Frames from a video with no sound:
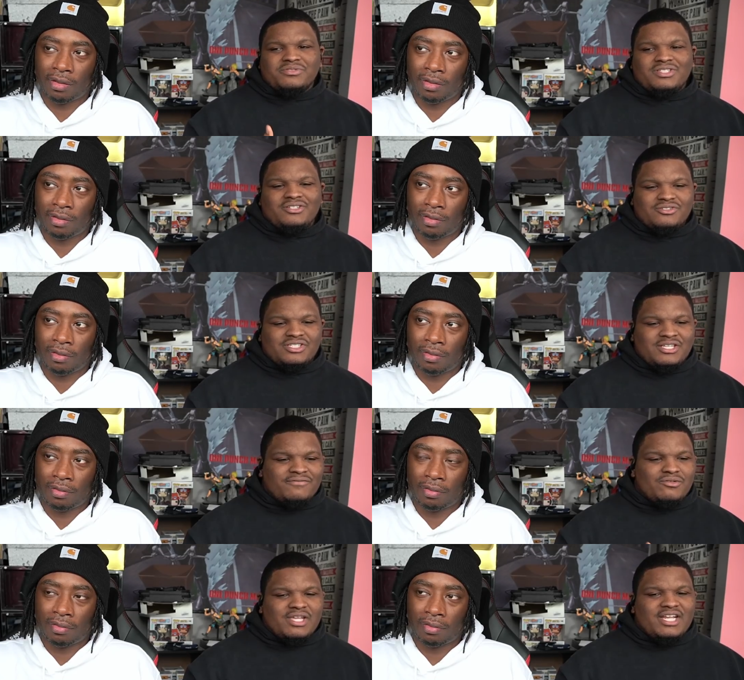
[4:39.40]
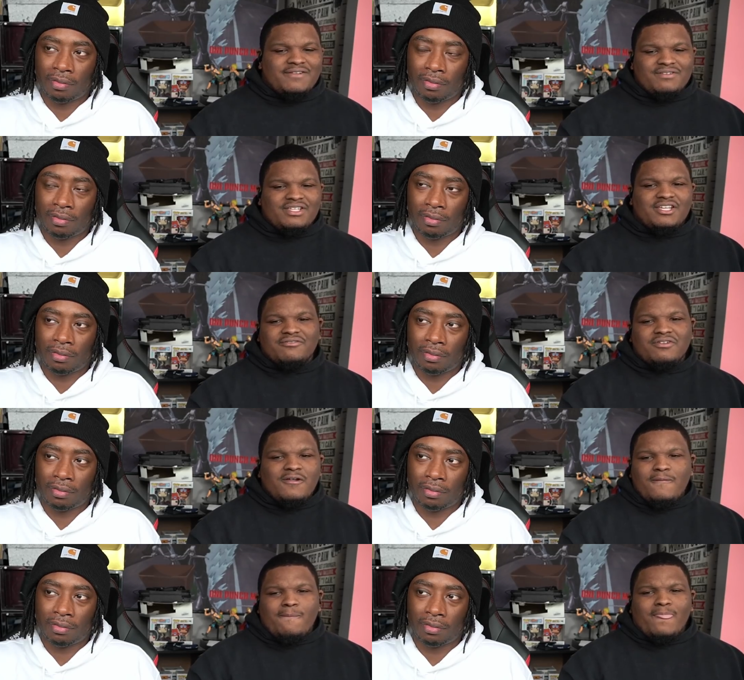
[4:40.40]
Speaker 1: skills if you can't even give
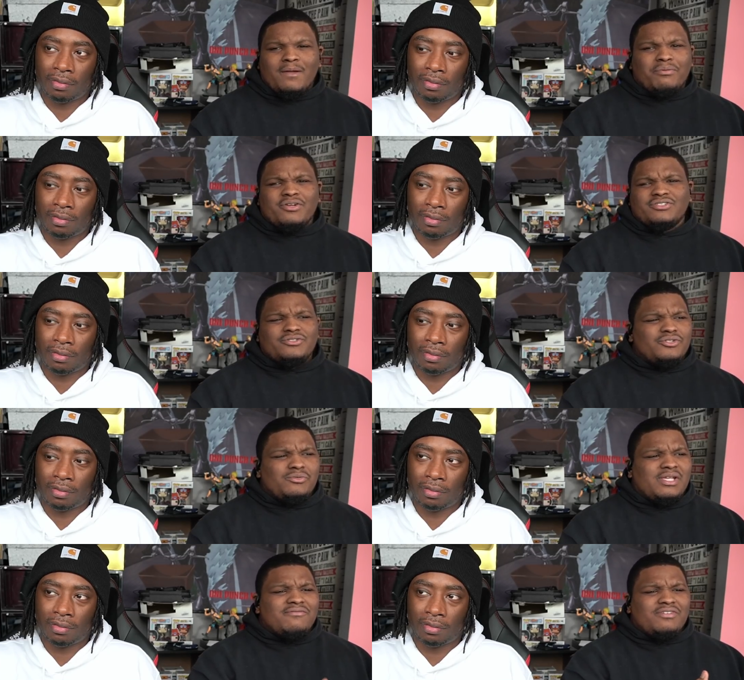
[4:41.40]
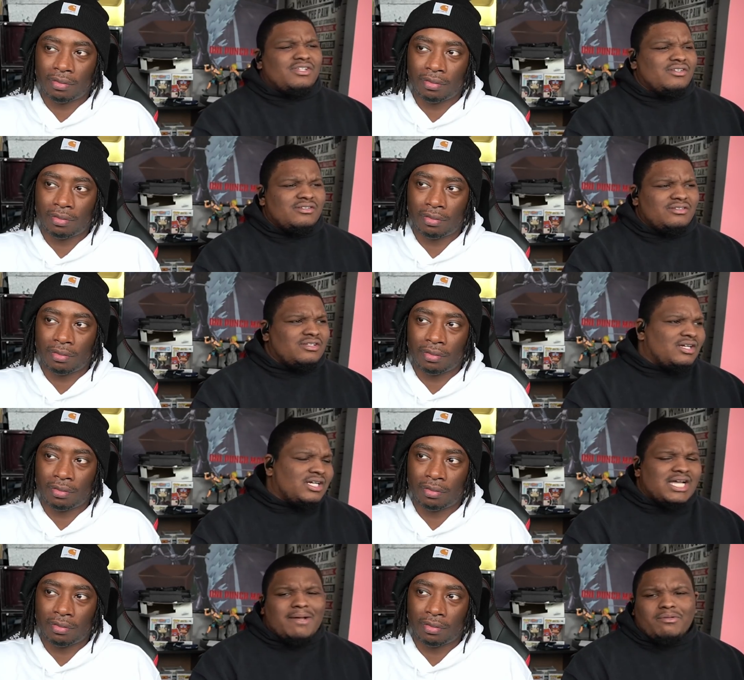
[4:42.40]
a person who you envying a
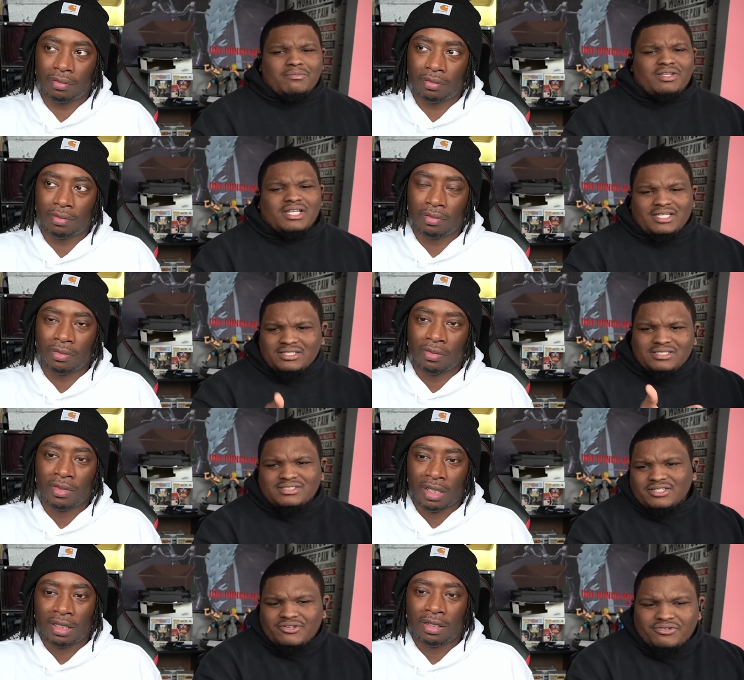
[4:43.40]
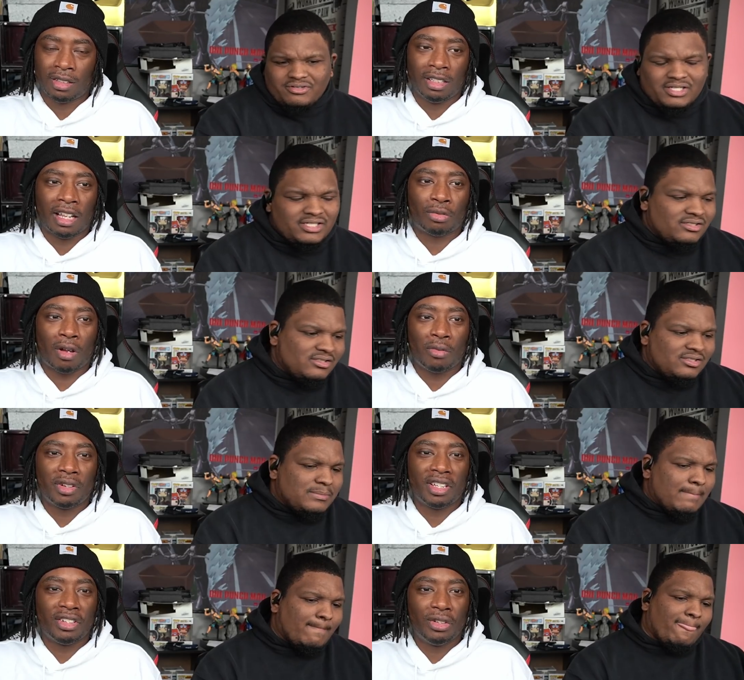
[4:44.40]
compliment. Like it doesn't hurt. Like and that's why
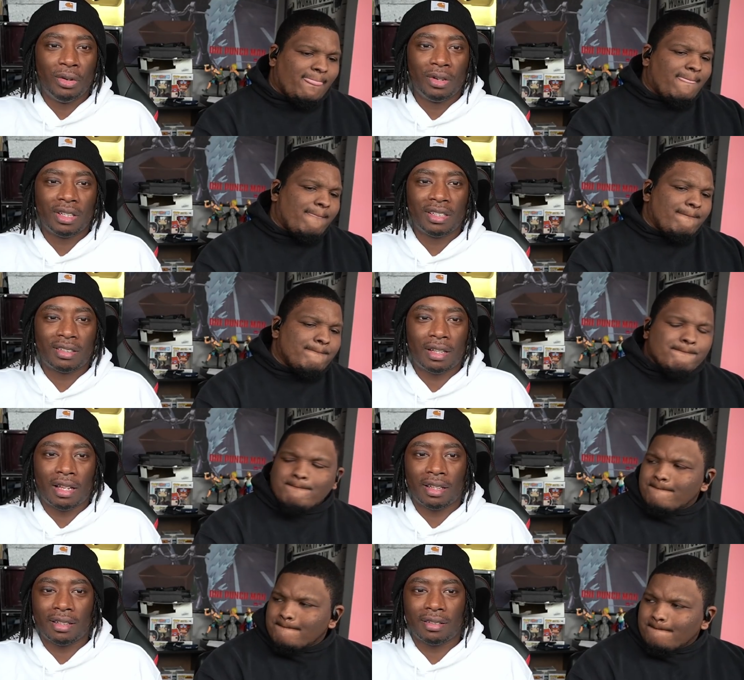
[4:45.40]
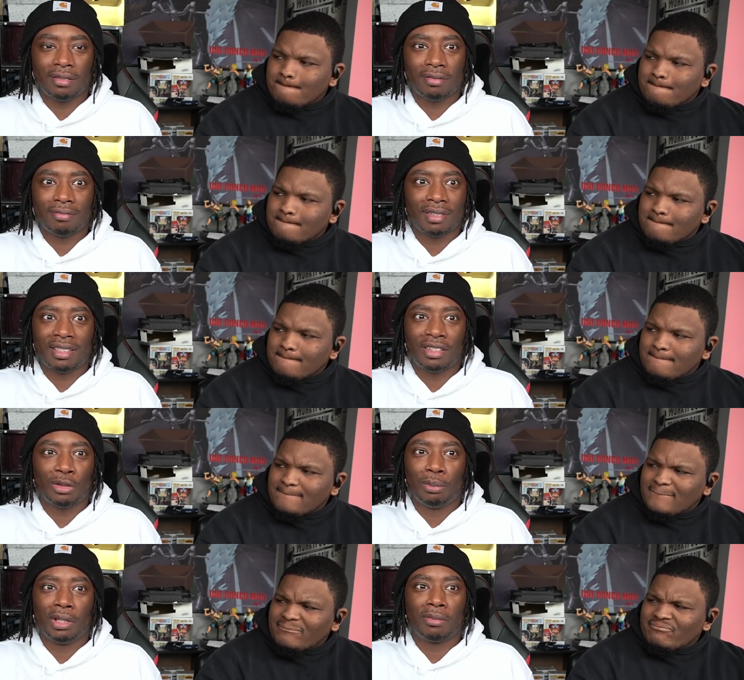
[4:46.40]
Speaker 2: when they do it, it's like such
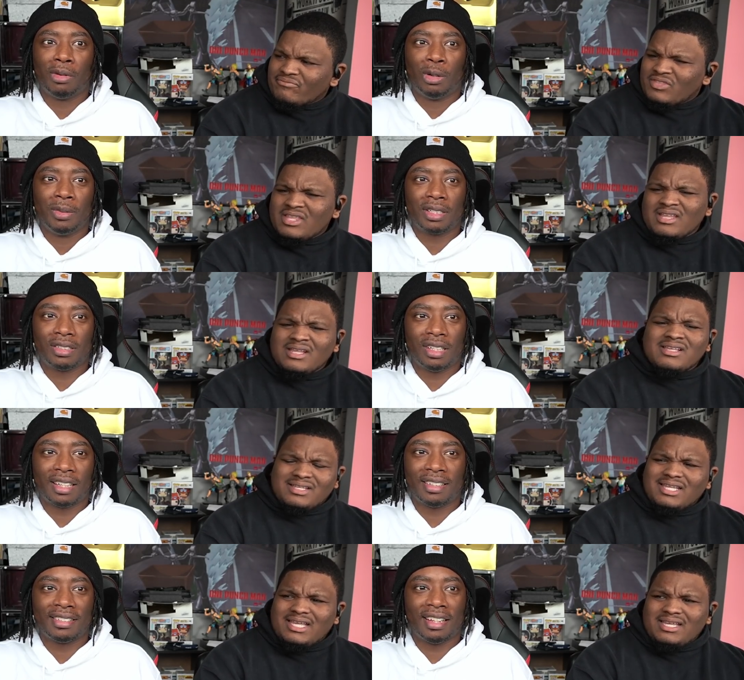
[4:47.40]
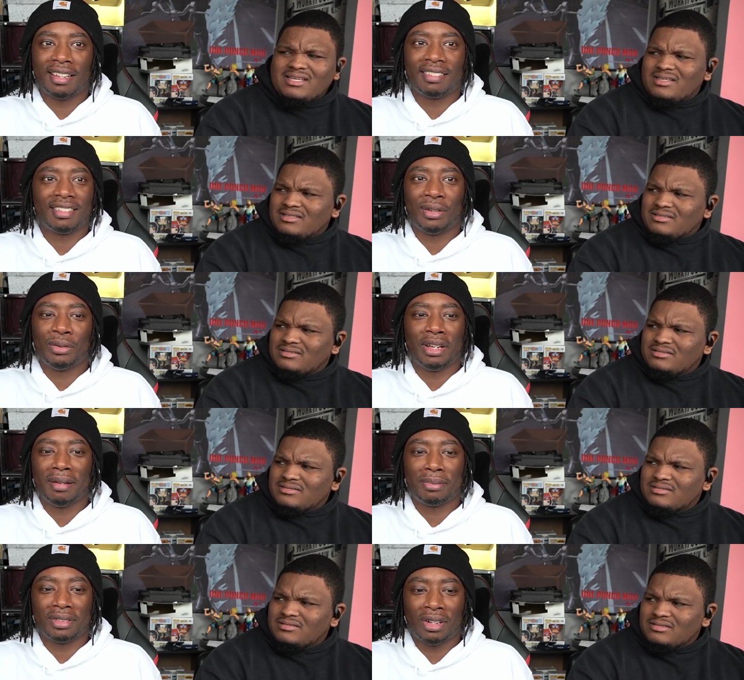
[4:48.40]
a big moment because like, yeah. like, it don't
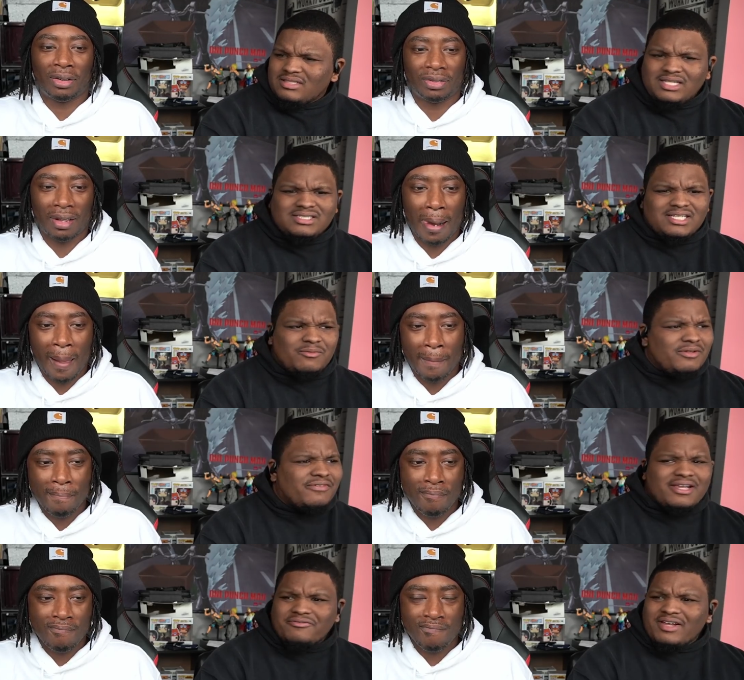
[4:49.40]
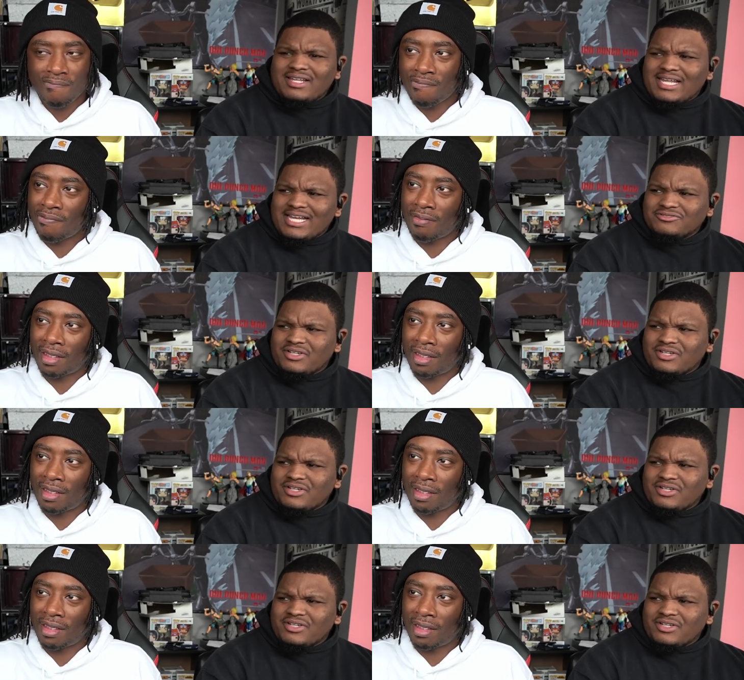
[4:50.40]
happen often.
Speaker 1: It's like we fighting for our lives